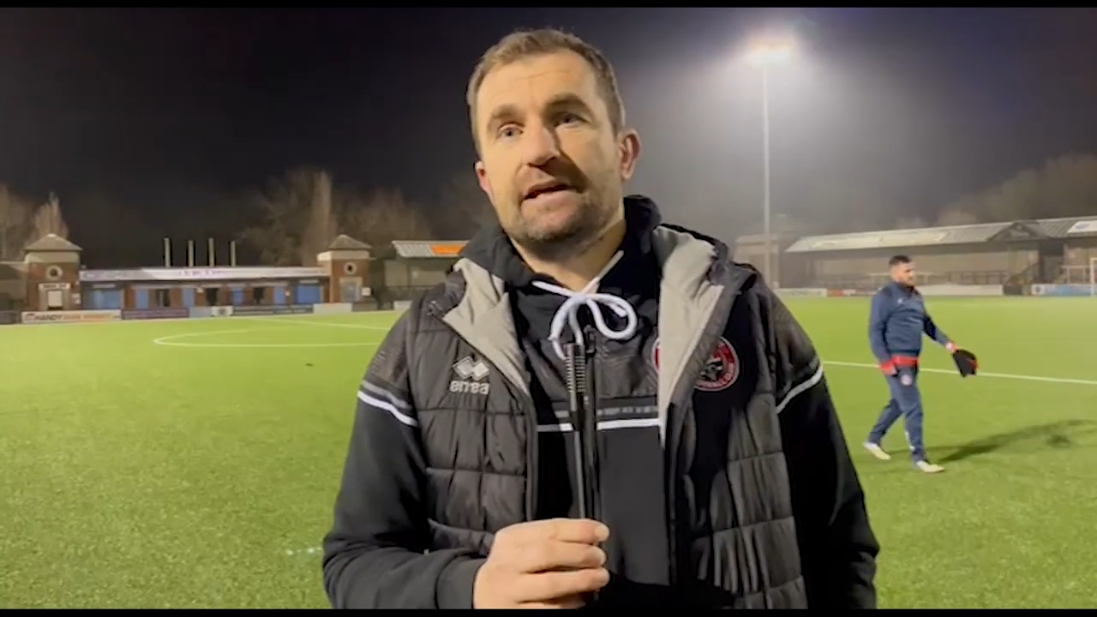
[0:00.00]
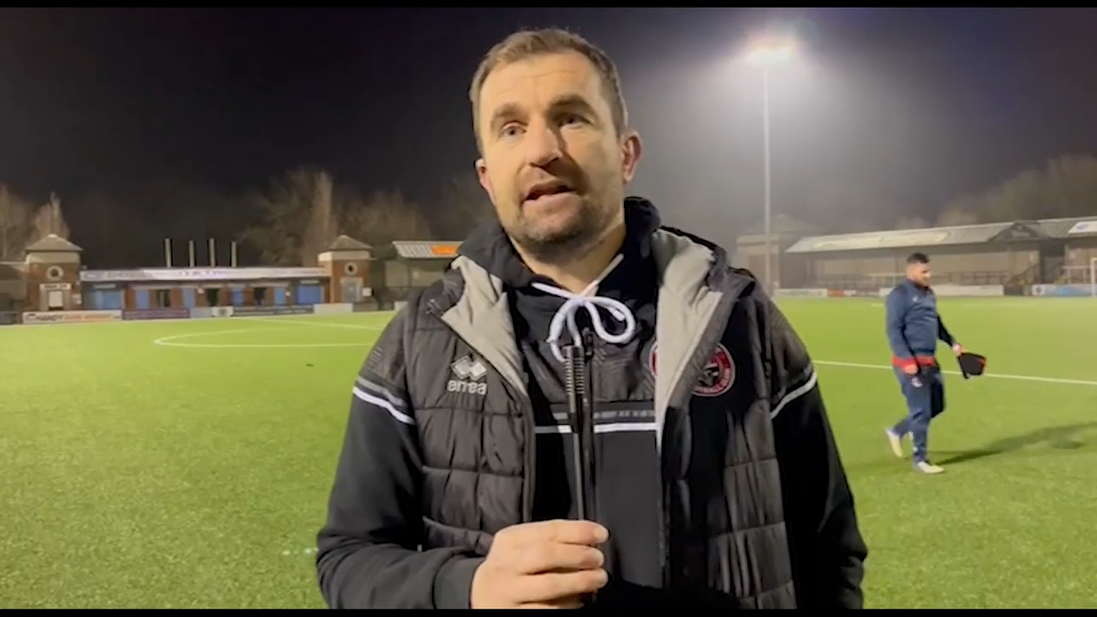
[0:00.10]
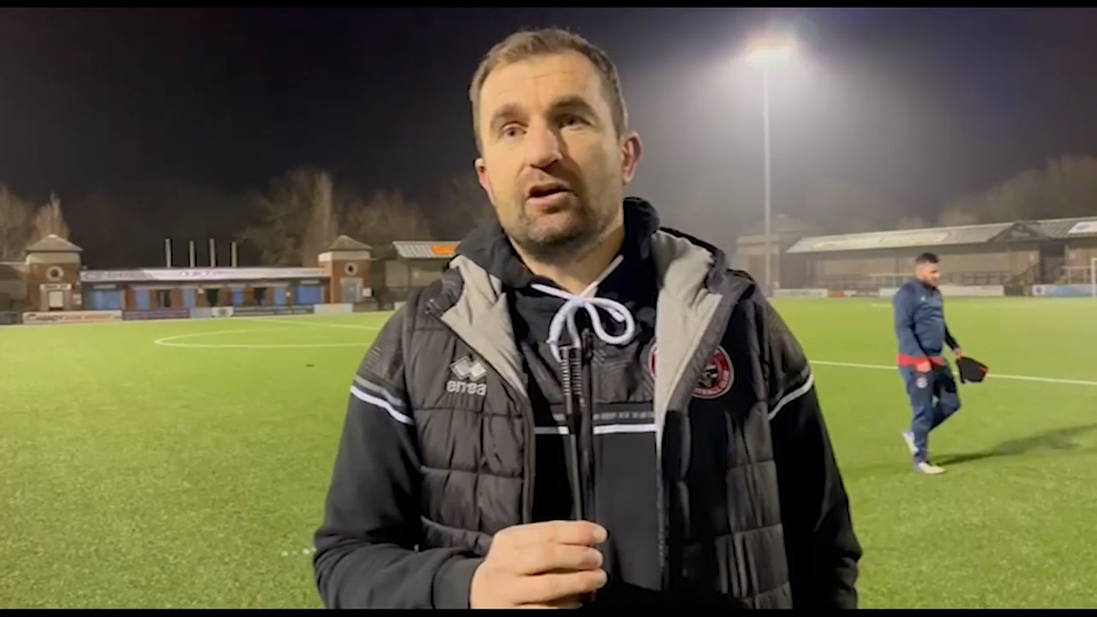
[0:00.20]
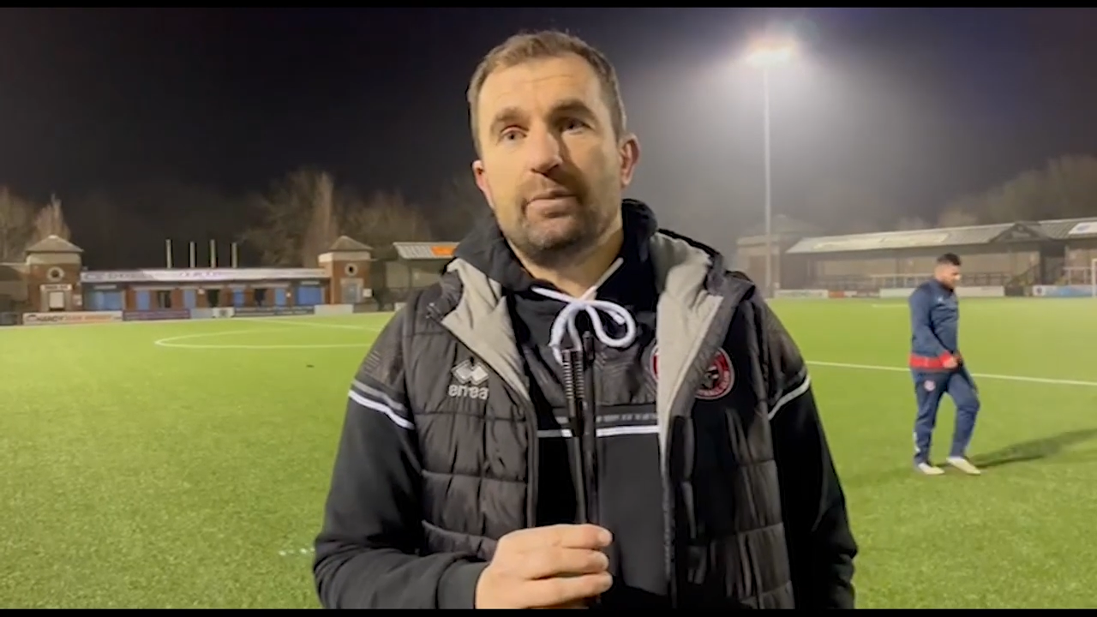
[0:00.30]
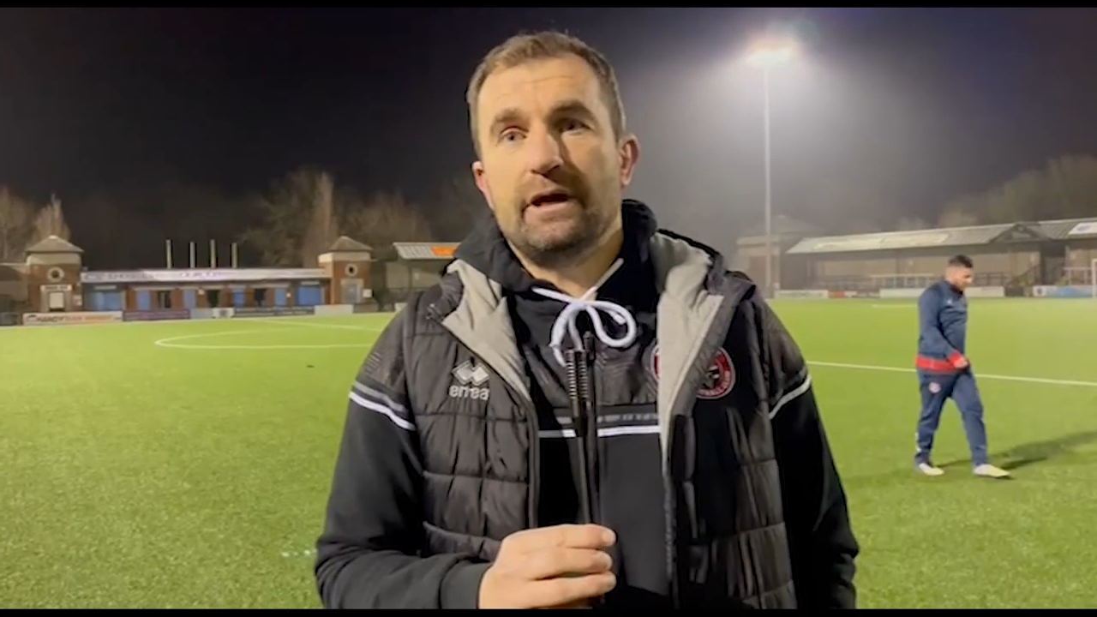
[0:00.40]
a
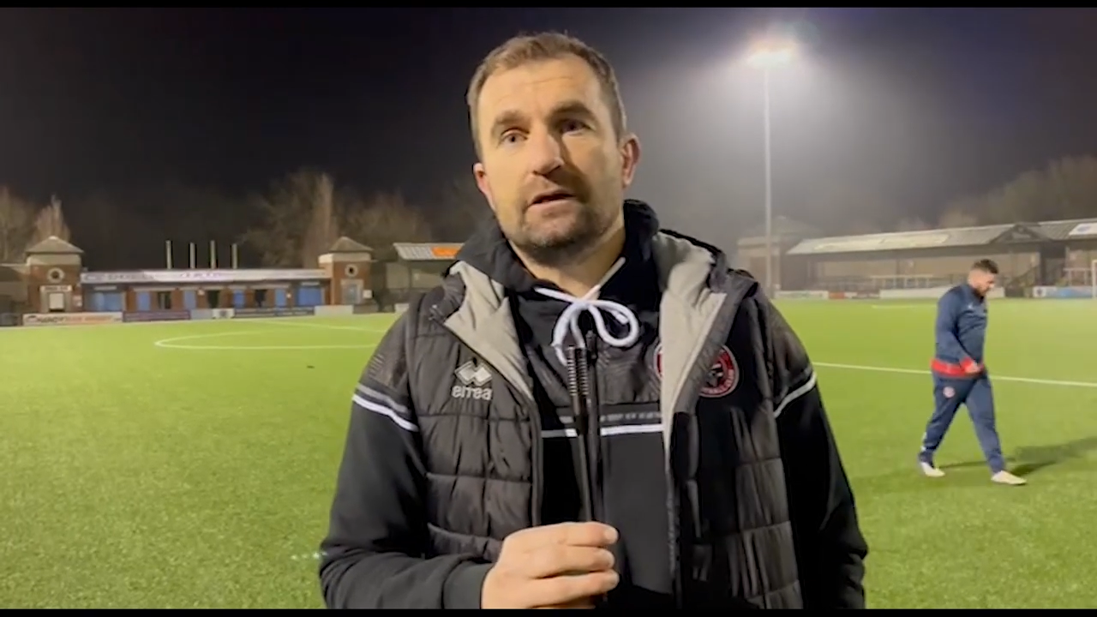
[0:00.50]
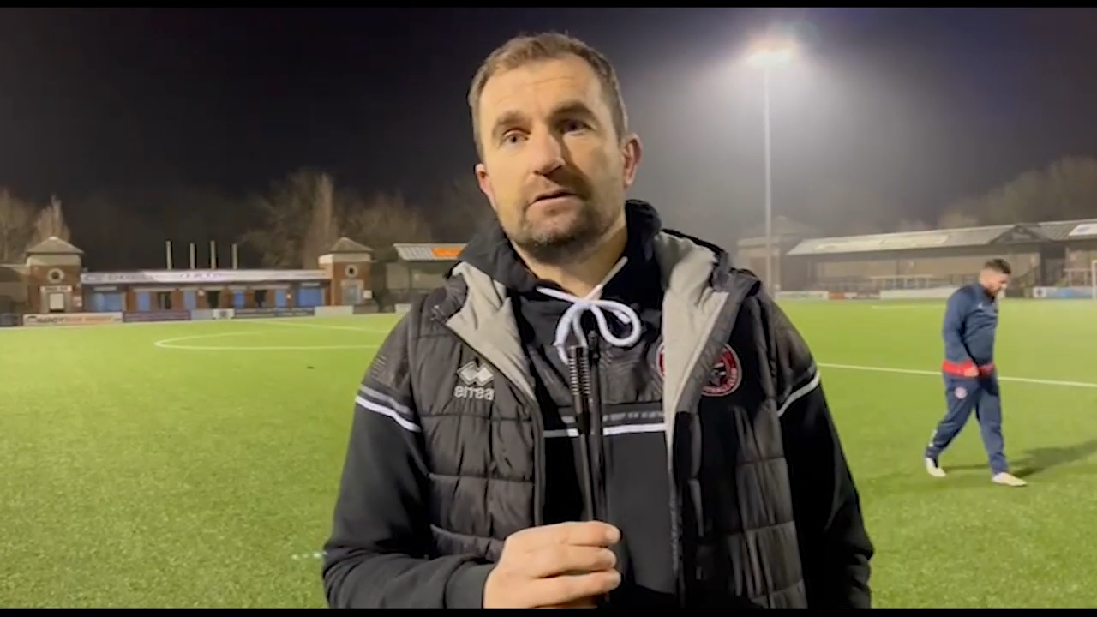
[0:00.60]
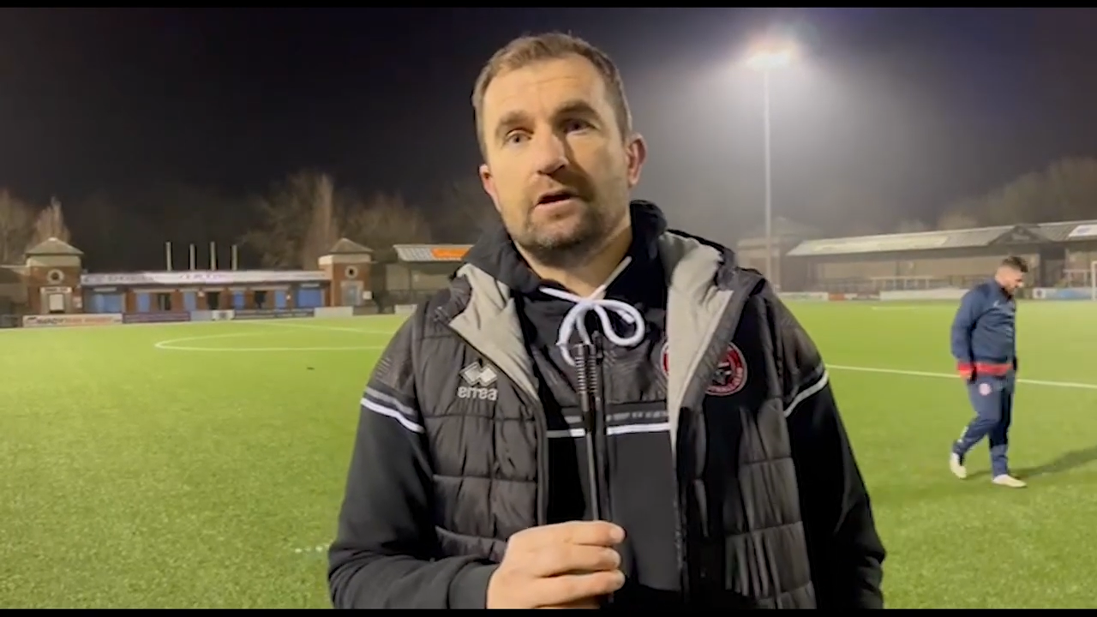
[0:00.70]
little bit.